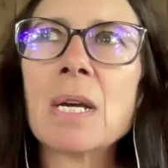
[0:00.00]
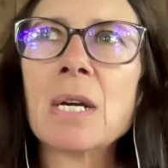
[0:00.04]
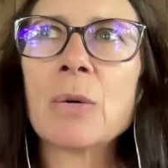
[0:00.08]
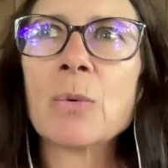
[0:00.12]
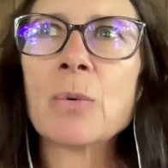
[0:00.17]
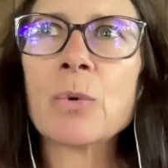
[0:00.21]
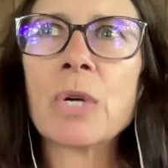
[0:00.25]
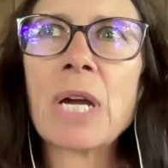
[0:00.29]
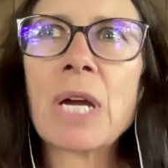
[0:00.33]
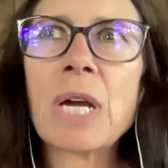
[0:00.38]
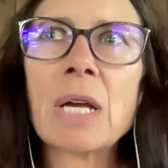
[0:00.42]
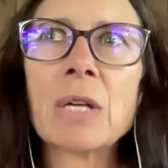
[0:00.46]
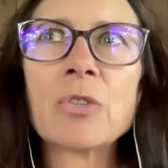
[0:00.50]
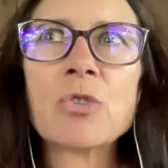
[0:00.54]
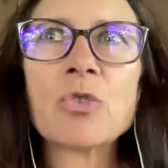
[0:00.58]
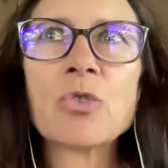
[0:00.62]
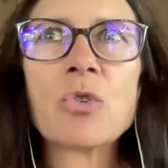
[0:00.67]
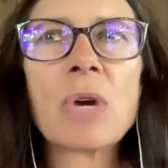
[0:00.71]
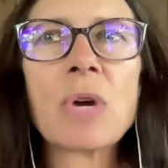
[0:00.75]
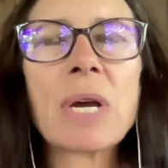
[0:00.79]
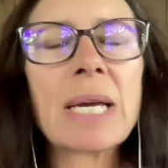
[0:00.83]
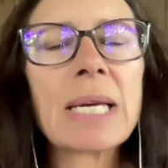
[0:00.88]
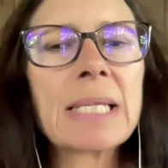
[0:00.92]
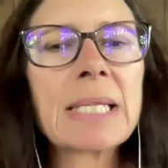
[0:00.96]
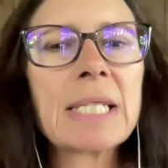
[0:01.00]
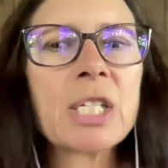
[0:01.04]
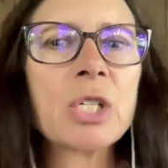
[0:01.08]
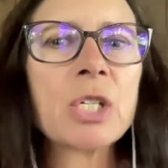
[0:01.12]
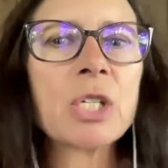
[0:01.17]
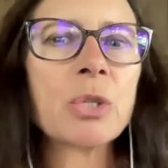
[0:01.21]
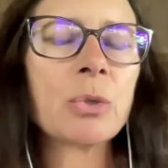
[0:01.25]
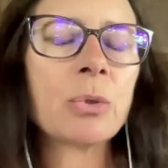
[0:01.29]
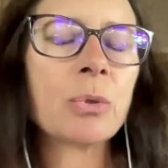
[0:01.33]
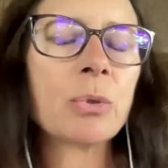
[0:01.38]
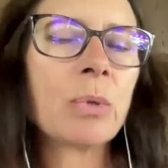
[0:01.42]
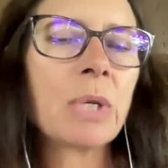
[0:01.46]
were trying
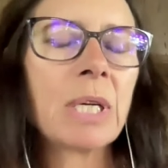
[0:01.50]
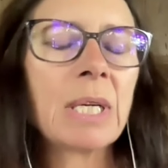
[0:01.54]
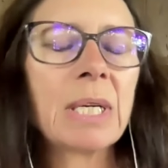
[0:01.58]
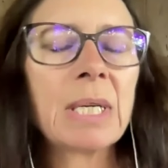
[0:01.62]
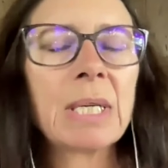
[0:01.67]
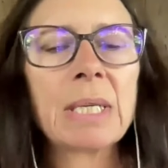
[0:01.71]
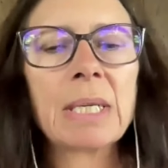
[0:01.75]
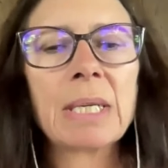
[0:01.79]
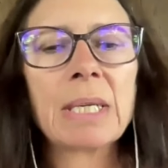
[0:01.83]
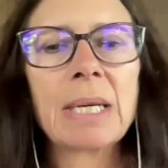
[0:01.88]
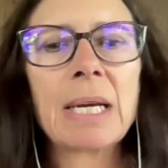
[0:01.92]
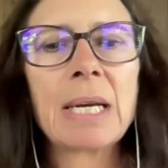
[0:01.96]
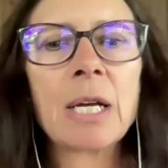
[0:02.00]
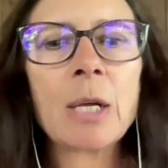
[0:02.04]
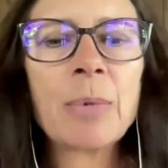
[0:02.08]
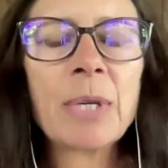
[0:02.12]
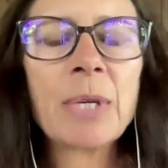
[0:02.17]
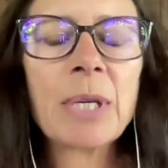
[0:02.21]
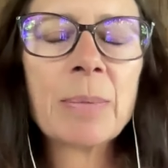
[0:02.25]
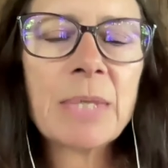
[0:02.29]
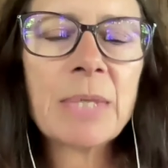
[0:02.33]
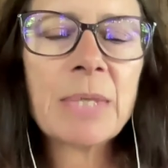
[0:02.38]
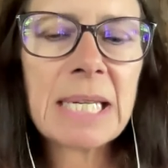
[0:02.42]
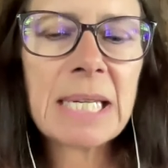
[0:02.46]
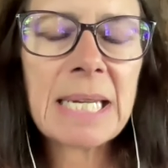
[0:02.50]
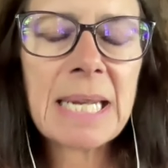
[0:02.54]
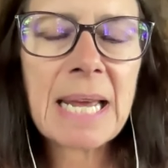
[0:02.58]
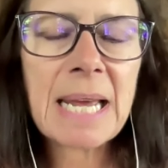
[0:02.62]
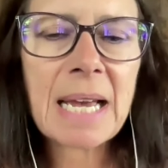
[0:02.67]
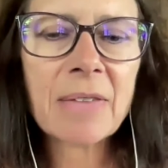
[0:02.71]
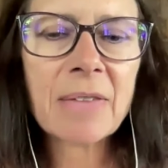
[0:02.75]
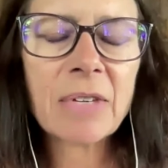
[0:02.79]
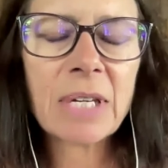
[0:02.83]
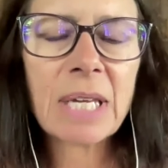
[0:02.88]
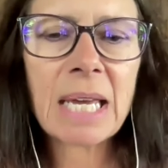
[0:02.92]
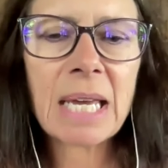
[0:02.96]
to help him to
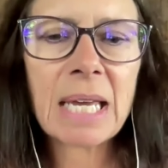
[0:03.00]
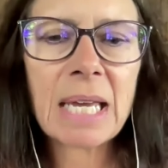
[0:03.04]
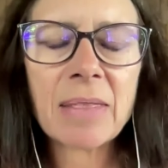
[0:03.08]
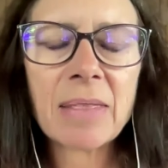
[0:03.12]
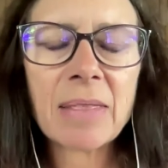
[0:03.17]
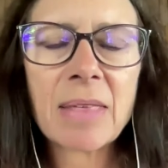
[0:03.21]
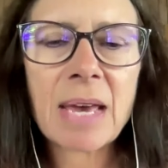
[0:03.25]
navigate